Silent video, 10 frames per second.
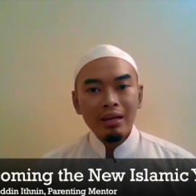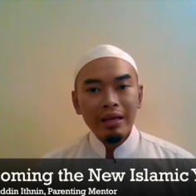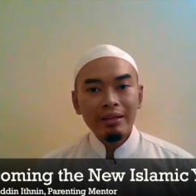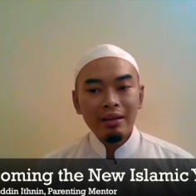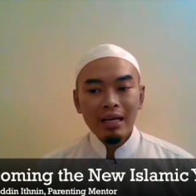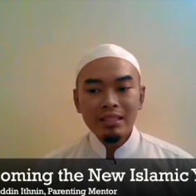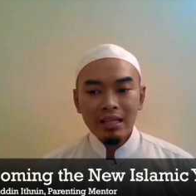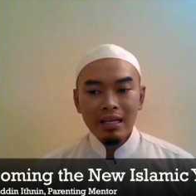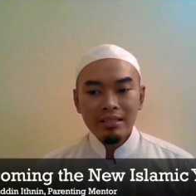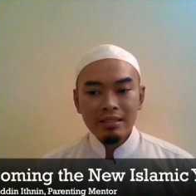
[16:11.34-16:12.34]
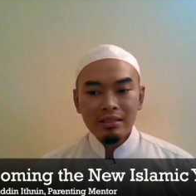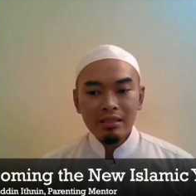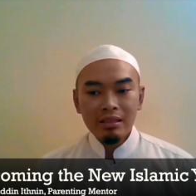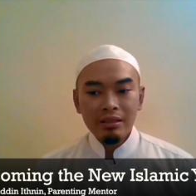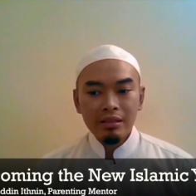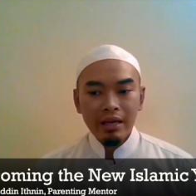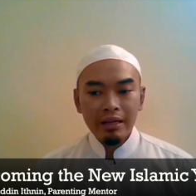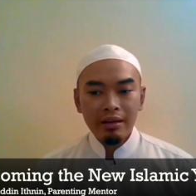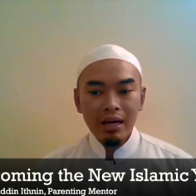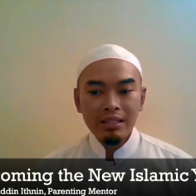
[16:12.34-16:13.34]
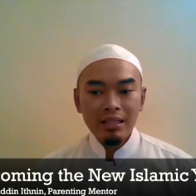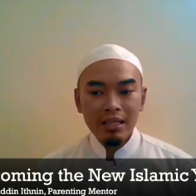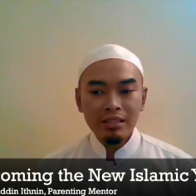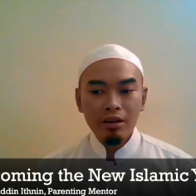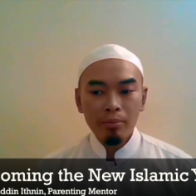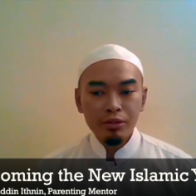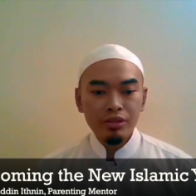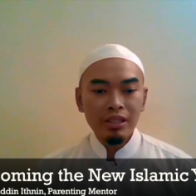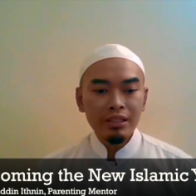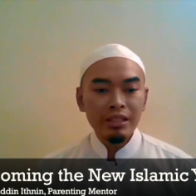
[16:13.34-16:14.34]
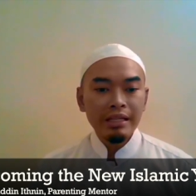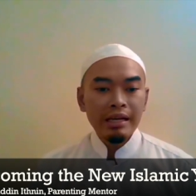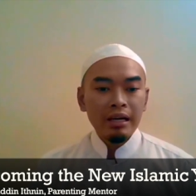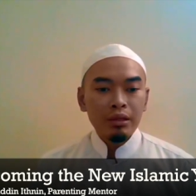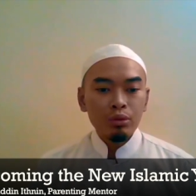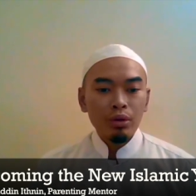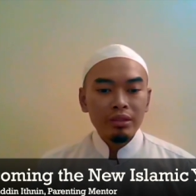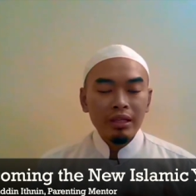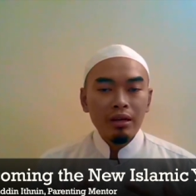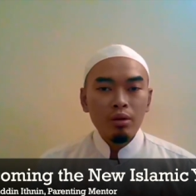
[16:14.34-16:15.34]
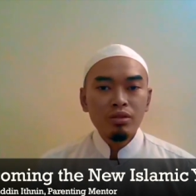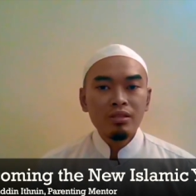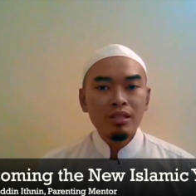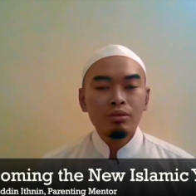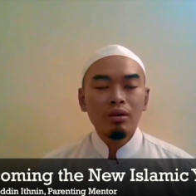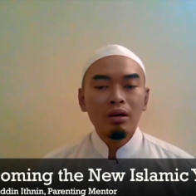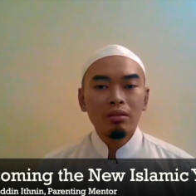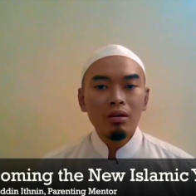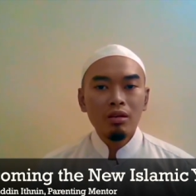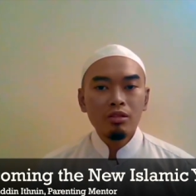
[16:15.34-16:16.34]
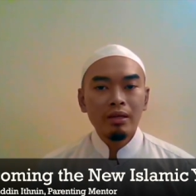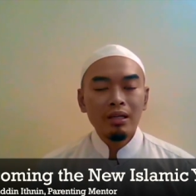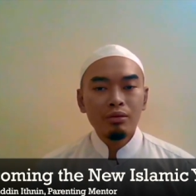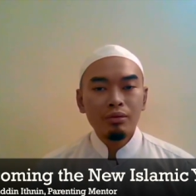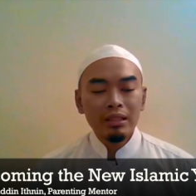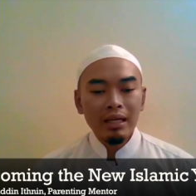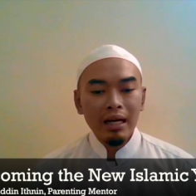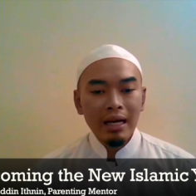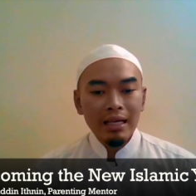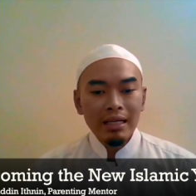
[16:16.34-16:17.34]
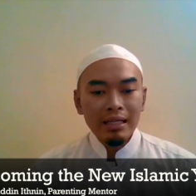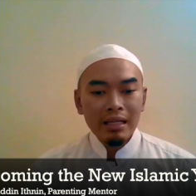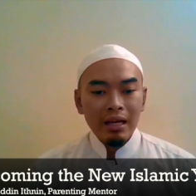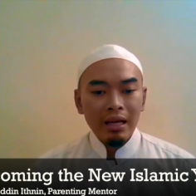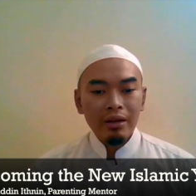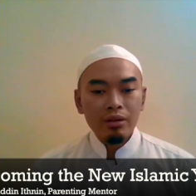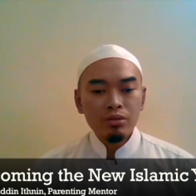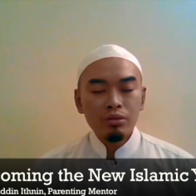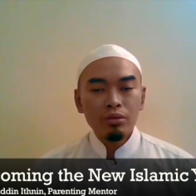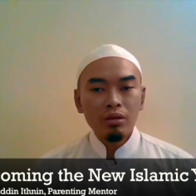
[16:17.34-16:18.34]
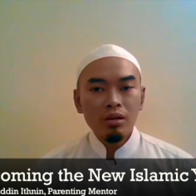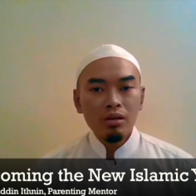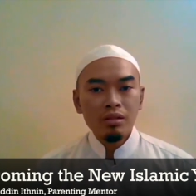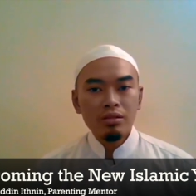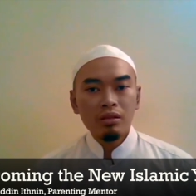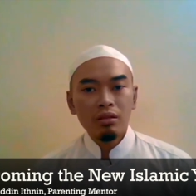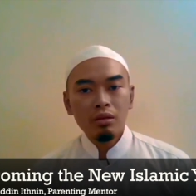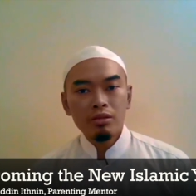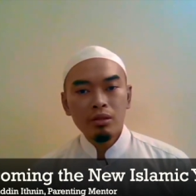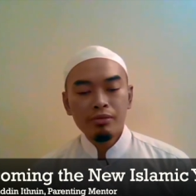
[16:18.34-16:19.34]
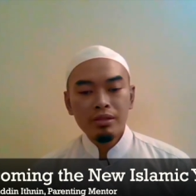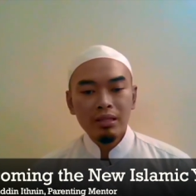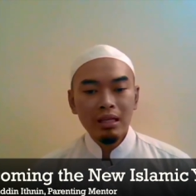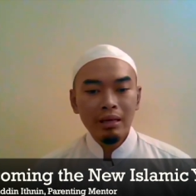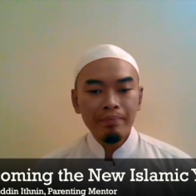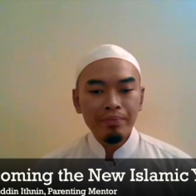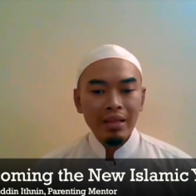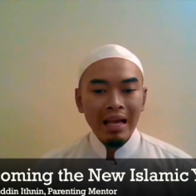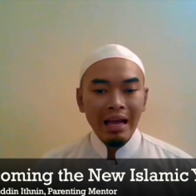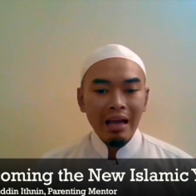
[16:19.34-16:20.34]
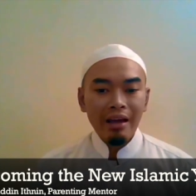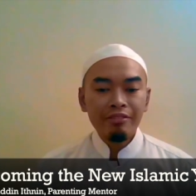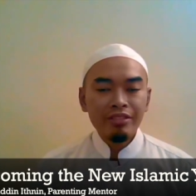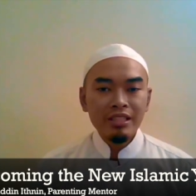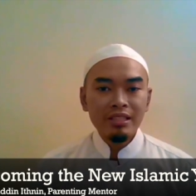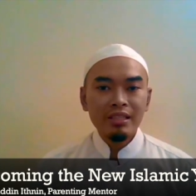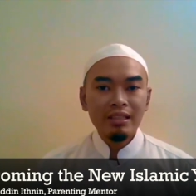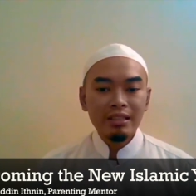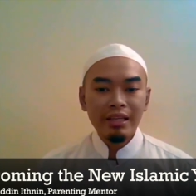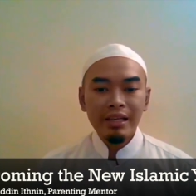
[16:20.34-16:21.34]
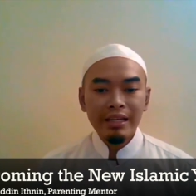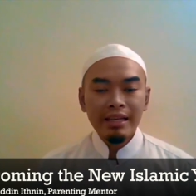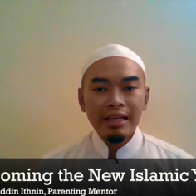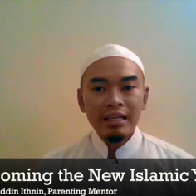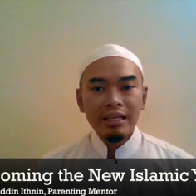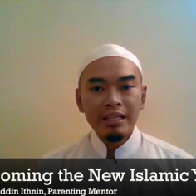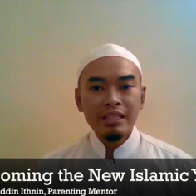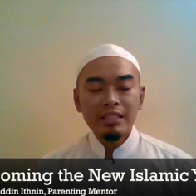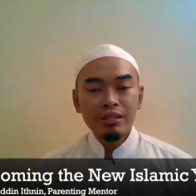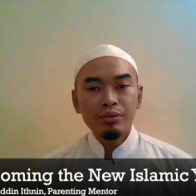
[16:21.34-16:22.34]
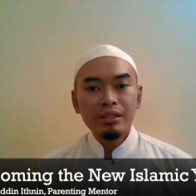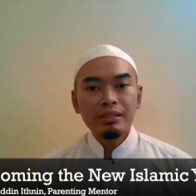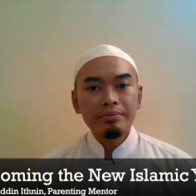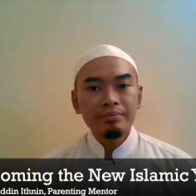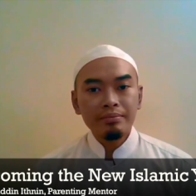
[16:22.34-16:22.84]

and grants us the opportunity to attain closeness to Allah subhanahu wa ta'ala and Rasulullah sallallahu alaihi wasallam every single day in this new year.